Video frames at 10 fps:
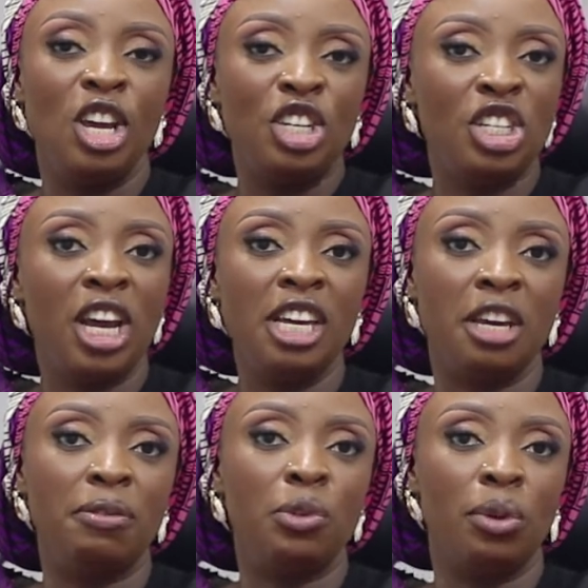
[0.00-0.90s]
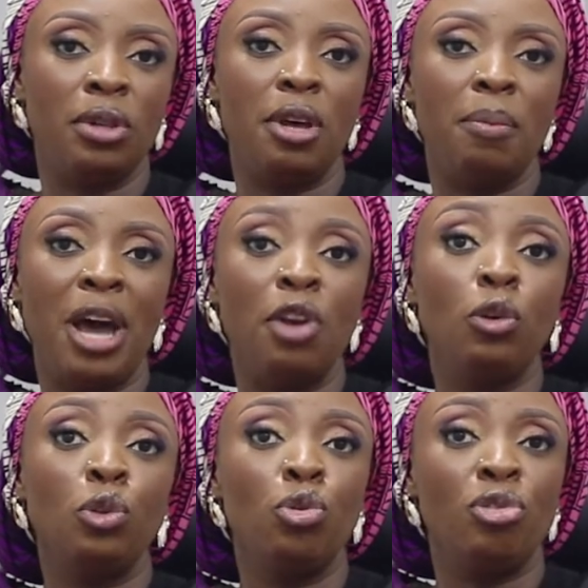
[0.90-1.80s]
Share gifts with them and
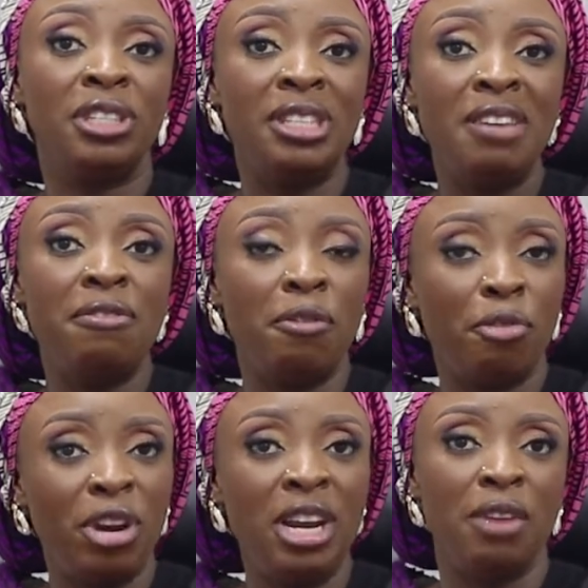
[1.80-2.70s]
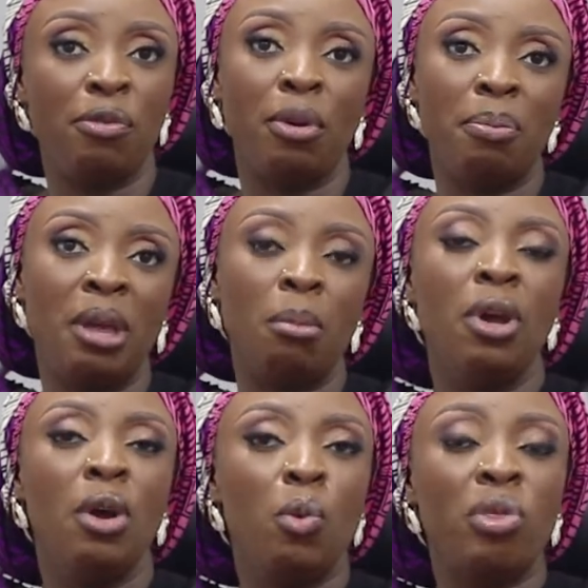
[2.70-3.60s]
also receive freely from them
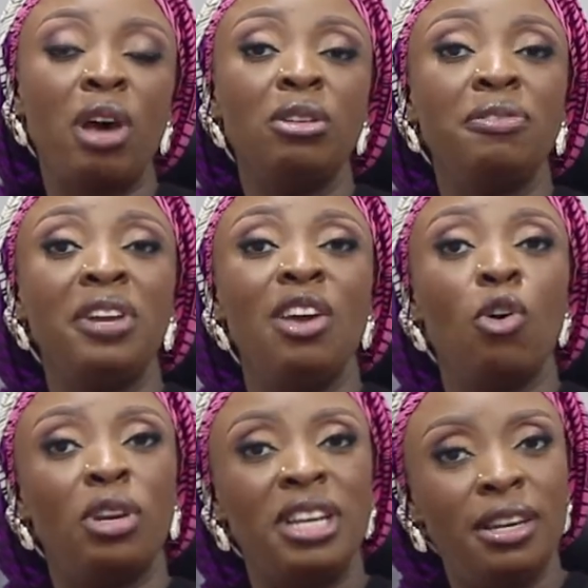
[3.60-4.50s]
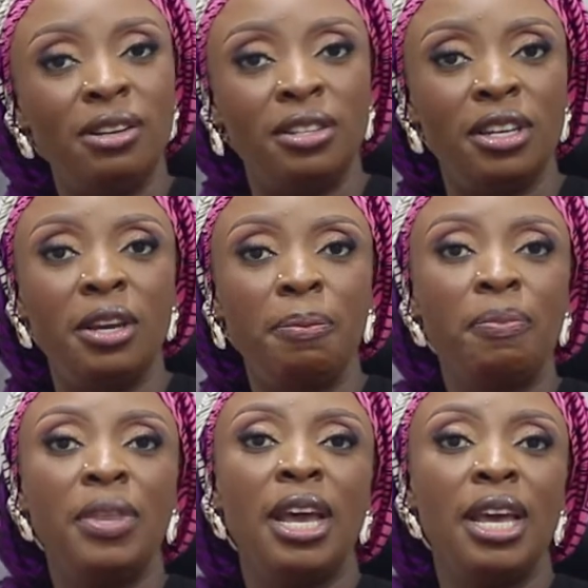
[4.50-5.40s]
without feeling uneasy.
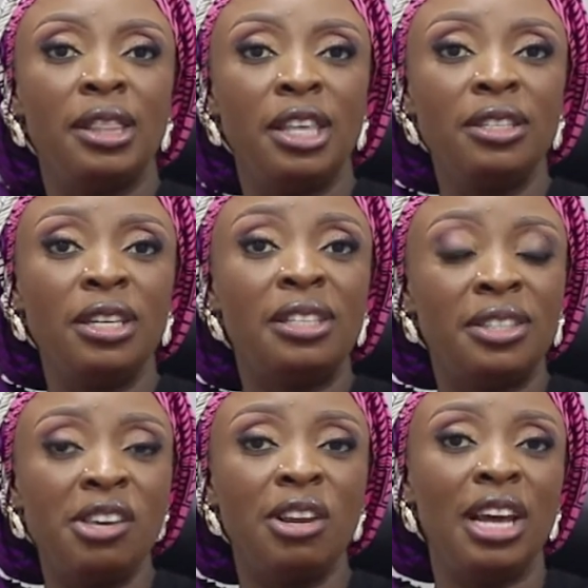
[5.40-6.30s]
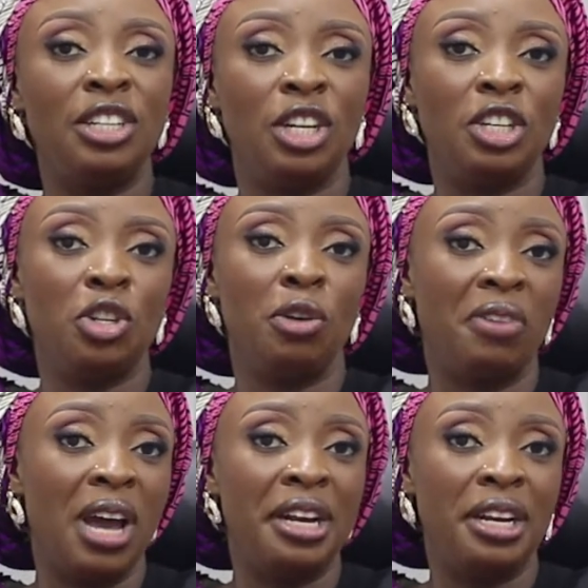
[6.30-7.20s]
This singular gesture
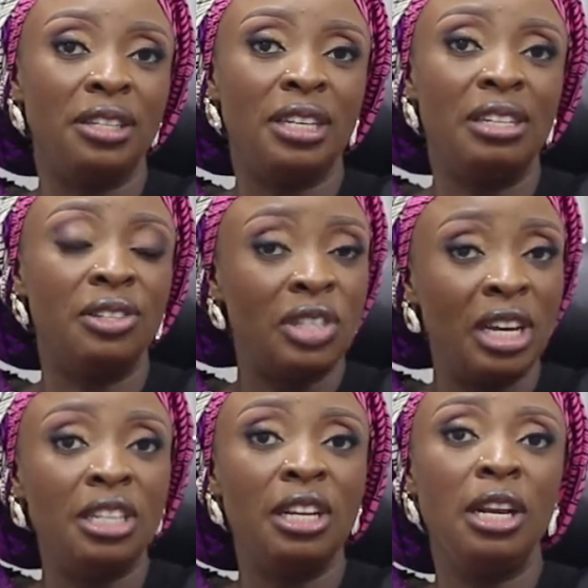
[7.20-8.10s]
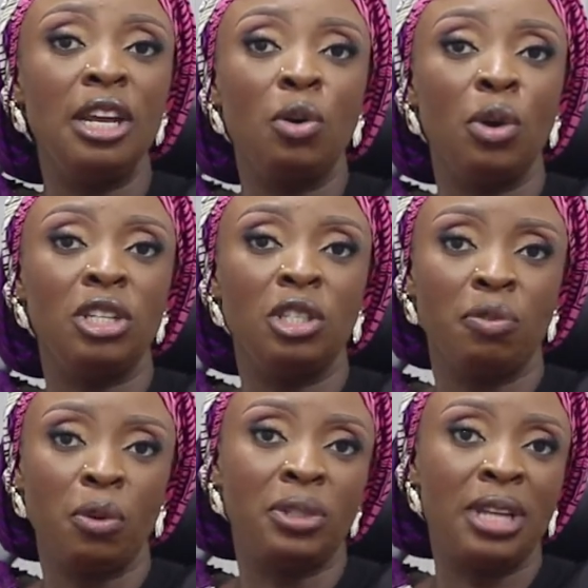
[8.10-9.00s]
of kindness is certainly going to
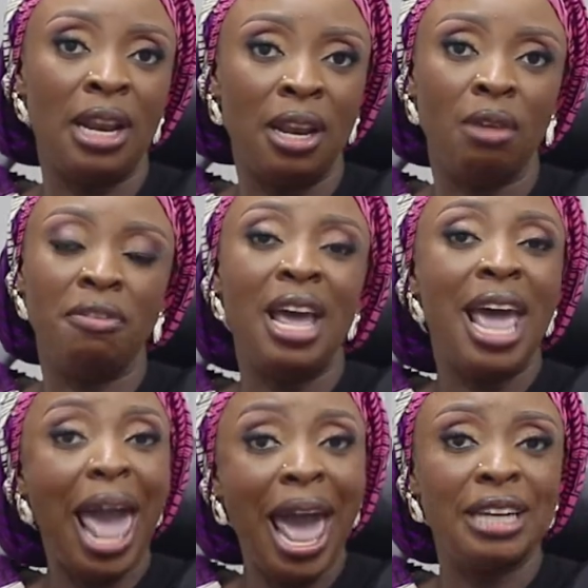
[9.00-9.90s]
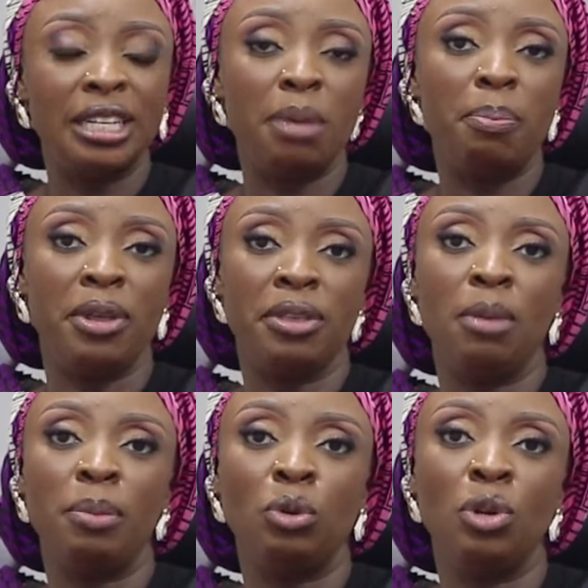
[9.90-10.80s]
foster love and
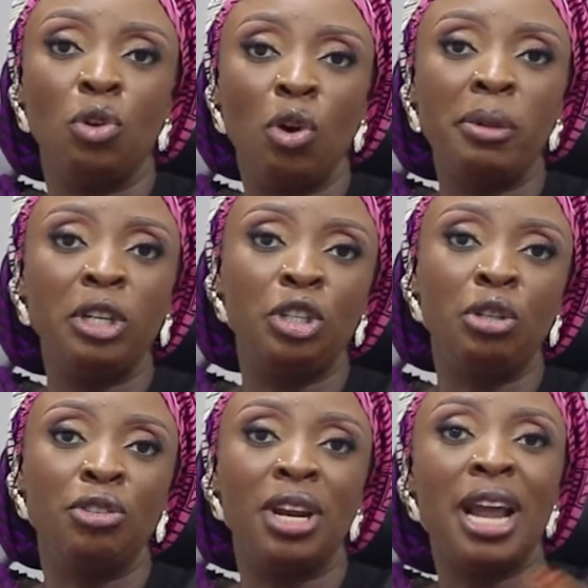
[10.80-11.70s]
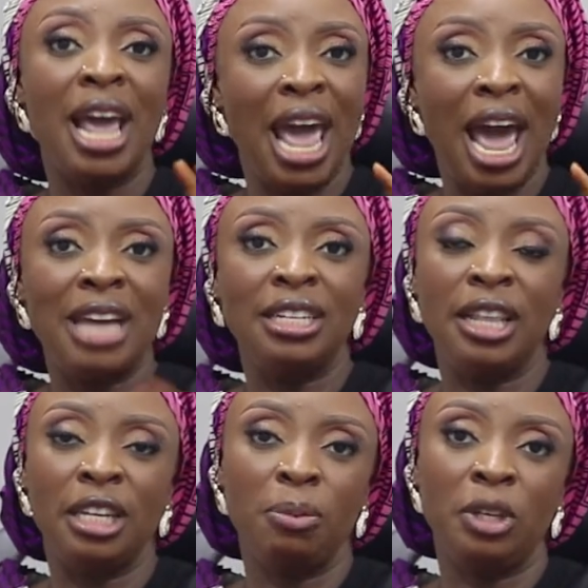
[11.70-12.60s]
empathy between normal children and
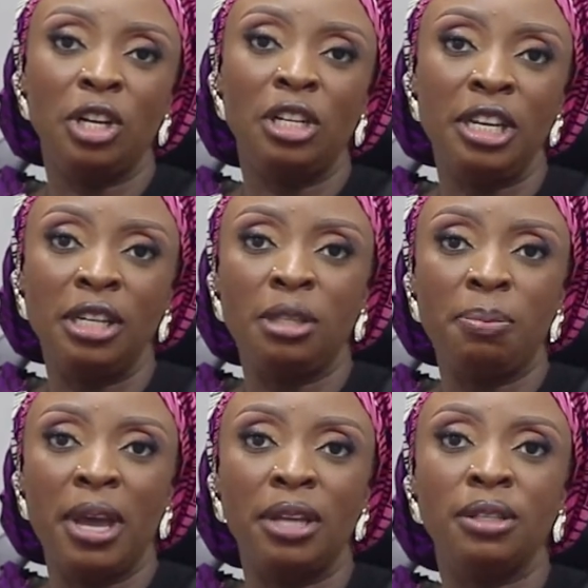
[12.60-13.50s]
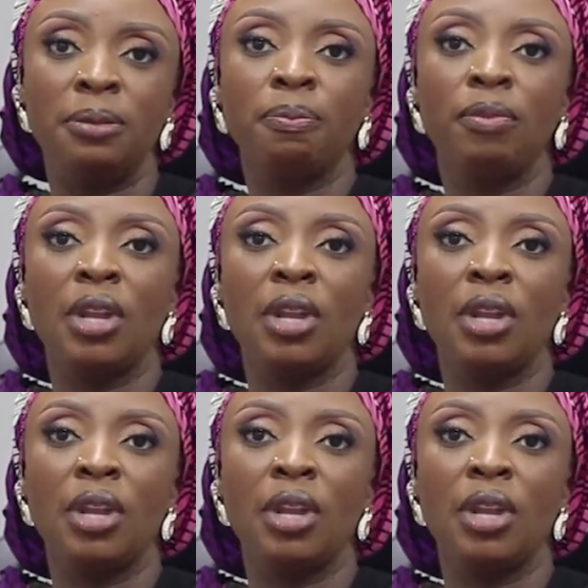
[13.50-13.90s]
their special needs peers.